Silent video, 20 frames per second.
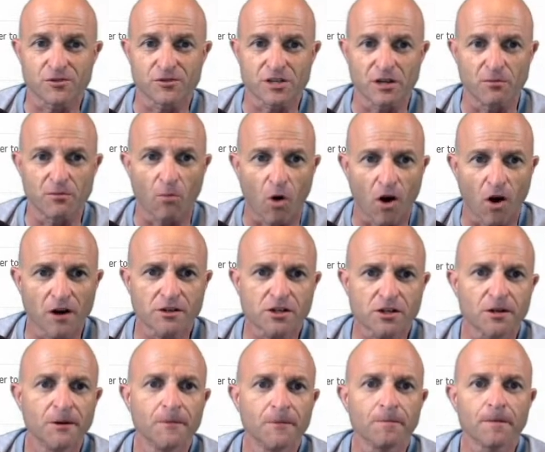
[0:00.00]
in March.
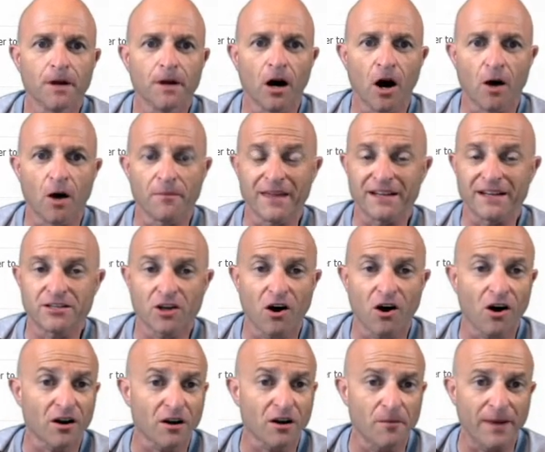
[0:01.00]
They
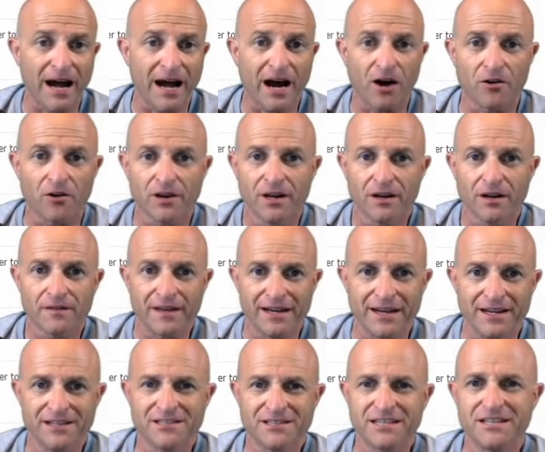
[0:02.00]
talk about the
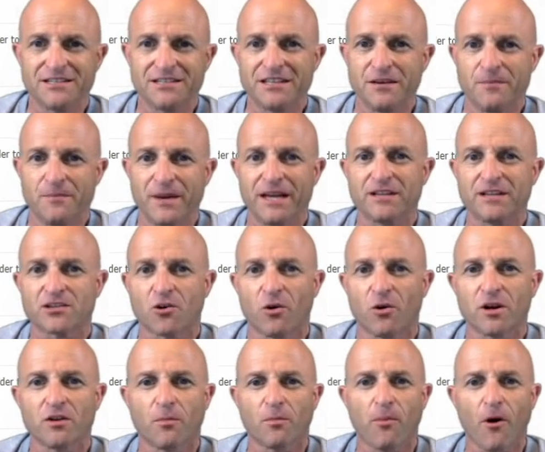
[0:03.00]
ECCB is going
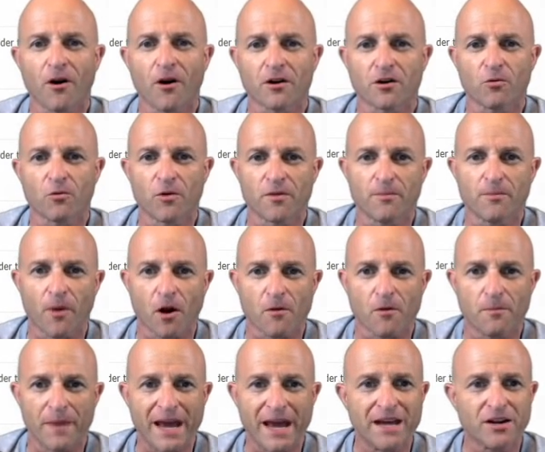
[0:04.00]
to partner with
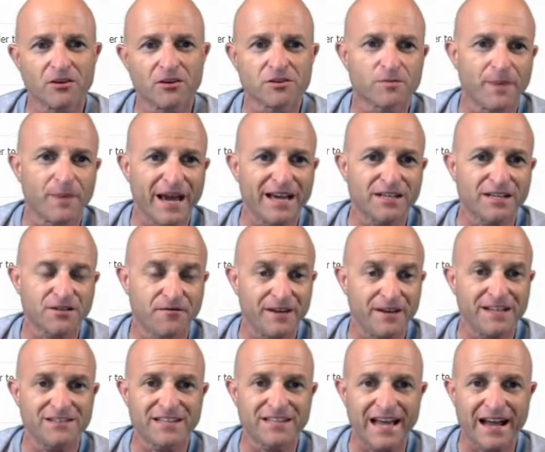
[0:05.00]
Barbados-based
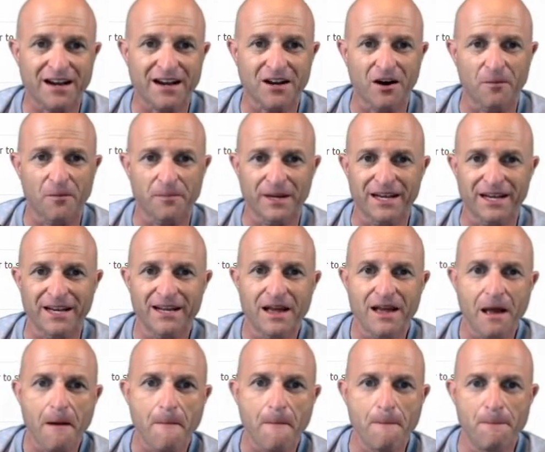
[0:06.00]
fintech company
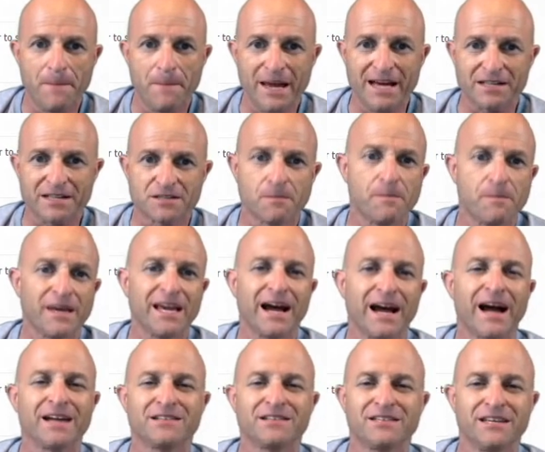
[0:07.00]
BITT,
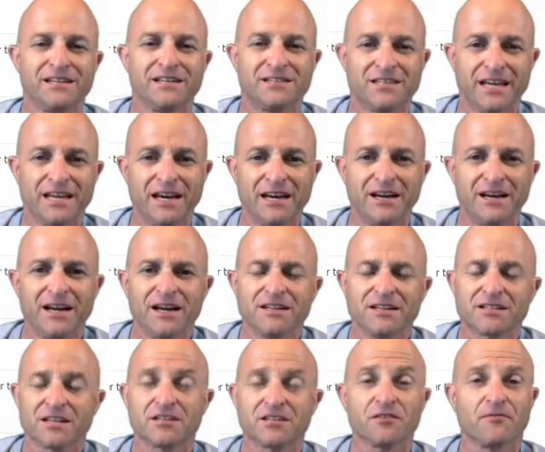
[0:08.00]
B-I-T-T,
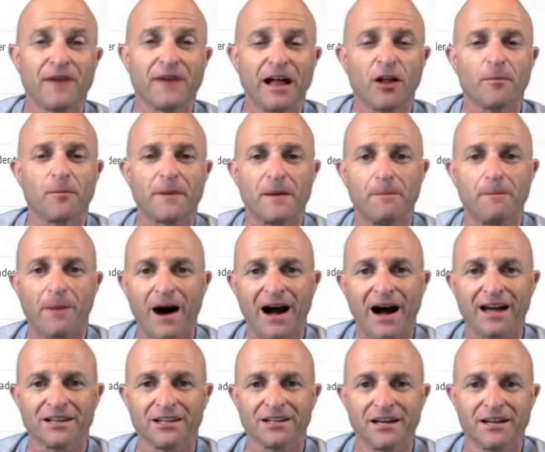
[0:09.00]
to develop and
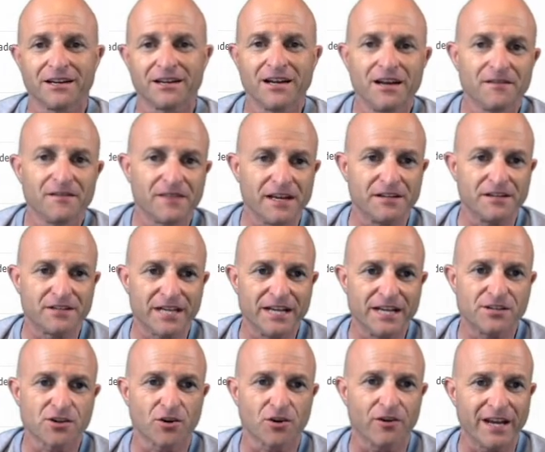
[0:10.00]
pilot the
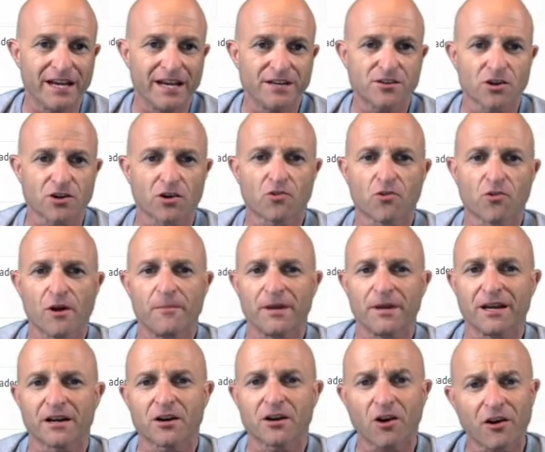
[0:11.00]
digital Eastern
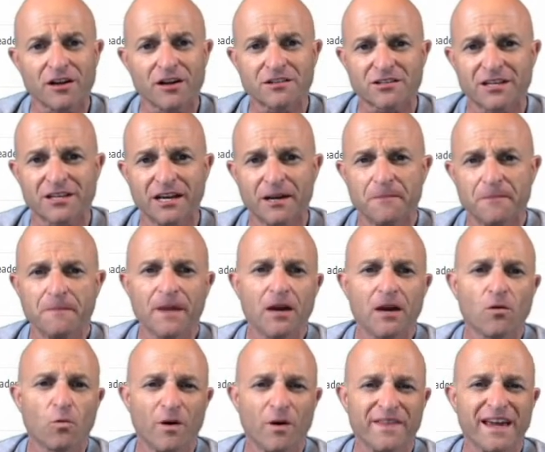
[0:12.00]
Caribbean currency
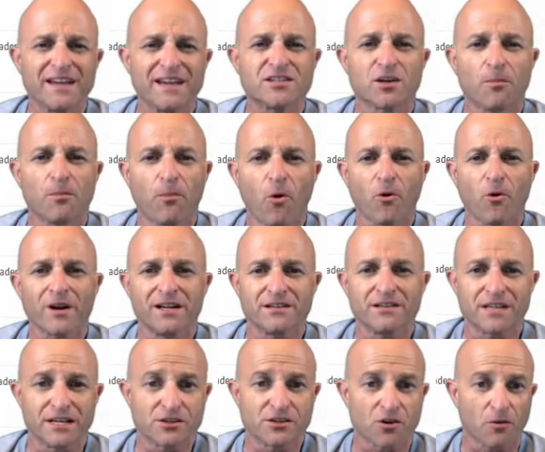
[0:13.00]
with a supporting
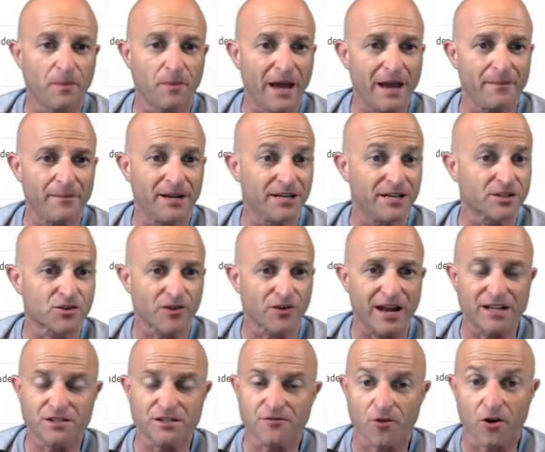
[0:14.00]
digital payment and
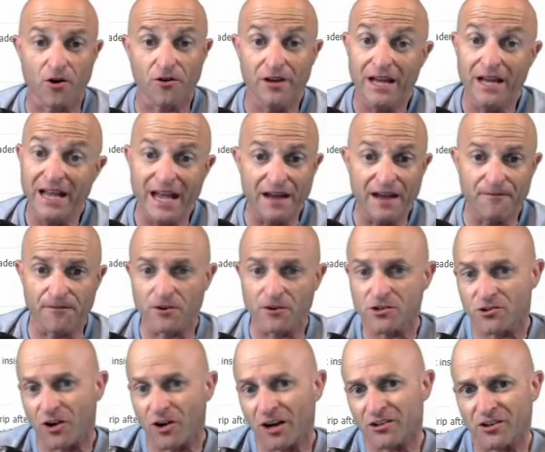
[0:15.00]
transfer
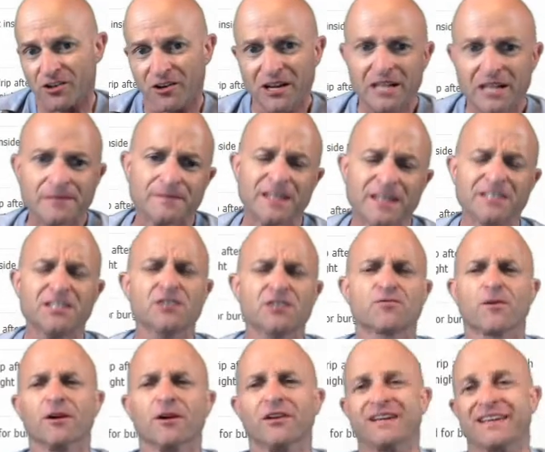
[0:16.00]
infrastructure. This is
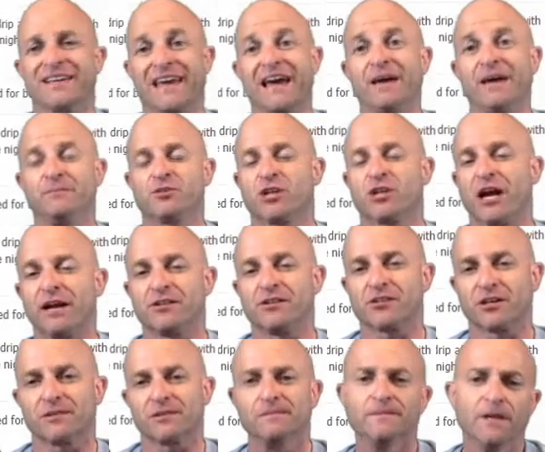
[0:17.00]
really game-changing
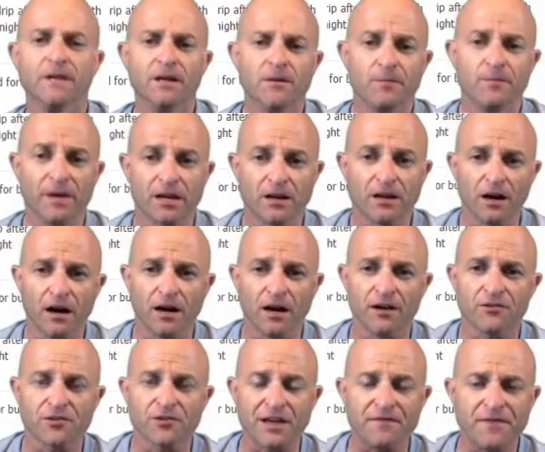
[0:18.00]

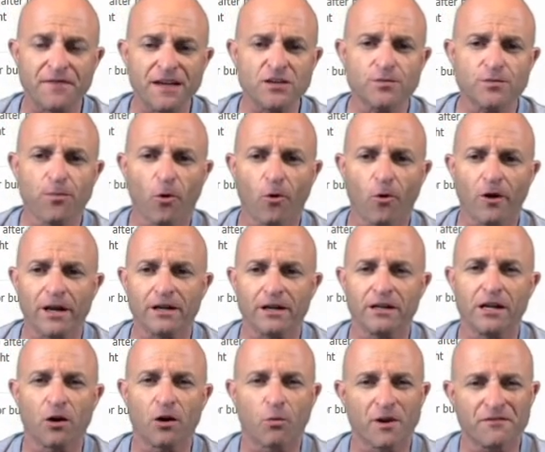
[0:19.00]
because at this point,
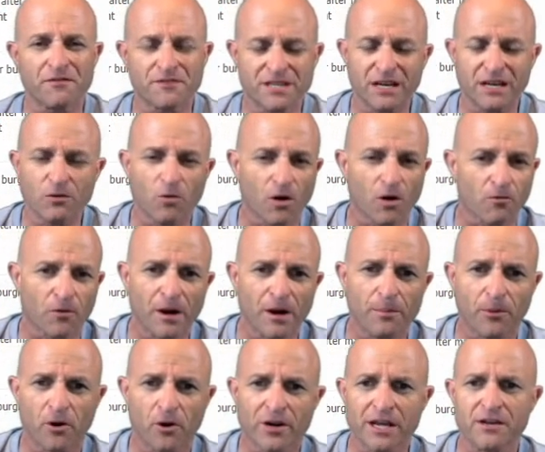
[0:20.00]
we've seen what
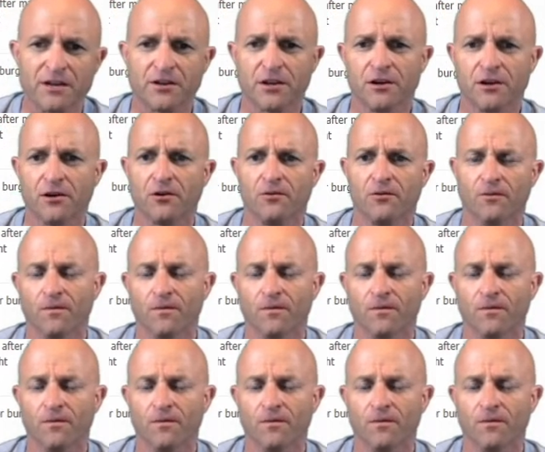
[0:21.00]
Ripple can do.